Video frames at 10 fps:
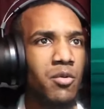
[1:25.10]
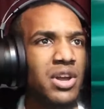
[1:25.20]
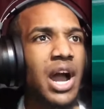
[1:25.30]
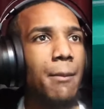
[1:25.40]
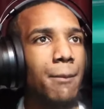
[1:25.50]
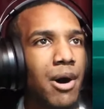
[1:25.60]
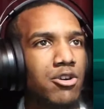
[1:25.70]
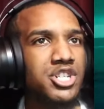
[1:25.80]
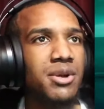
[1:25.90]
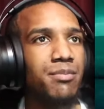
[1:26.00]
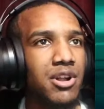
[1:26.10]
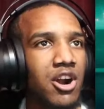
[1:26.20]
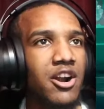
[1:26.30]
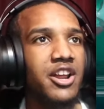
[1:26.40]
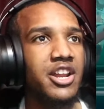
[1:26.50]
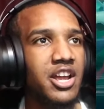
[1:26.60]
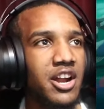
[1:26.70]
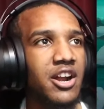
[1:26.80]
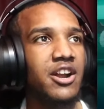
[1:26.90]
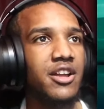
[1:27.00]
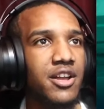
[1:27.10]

We got motion blur in here.